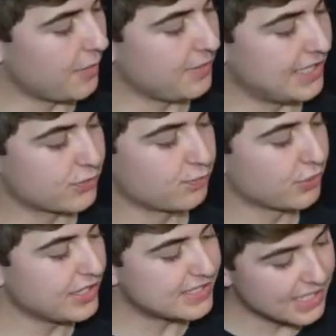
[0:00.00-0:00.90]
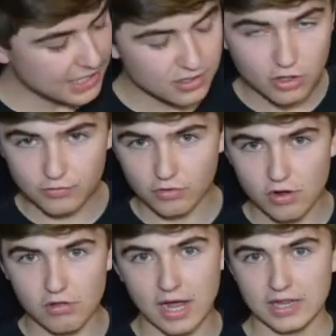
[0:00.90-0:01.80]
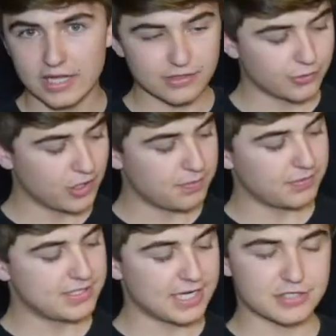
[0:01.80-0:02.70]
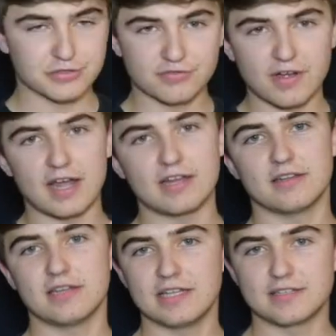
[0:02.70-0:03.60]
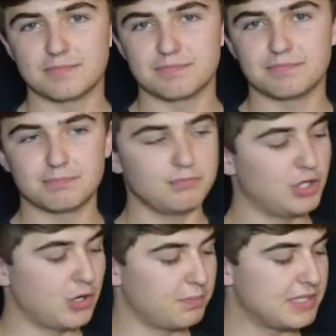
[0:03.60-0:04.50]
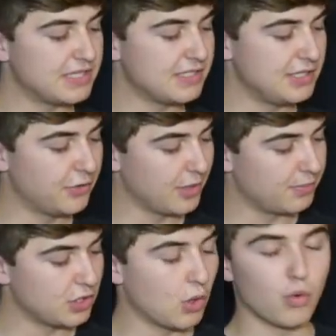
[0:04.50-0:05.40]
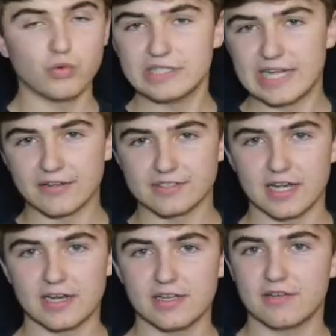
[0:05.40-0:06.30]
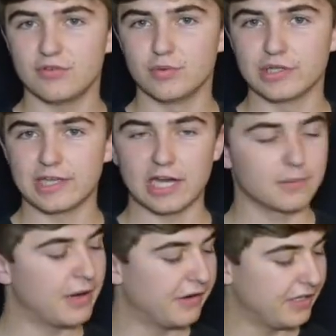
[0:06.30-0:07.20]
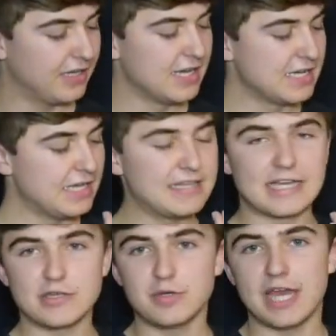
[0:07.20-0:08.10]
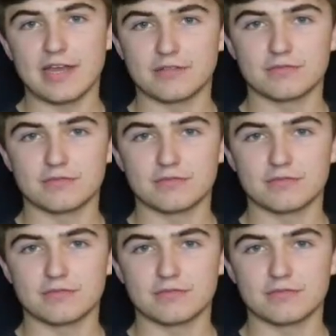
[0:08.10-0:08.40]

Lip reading: It's pretty skinny overall. I like the grip. The texture's fine. It's a PCC grip. The only downside, if you really care about it, is that you can't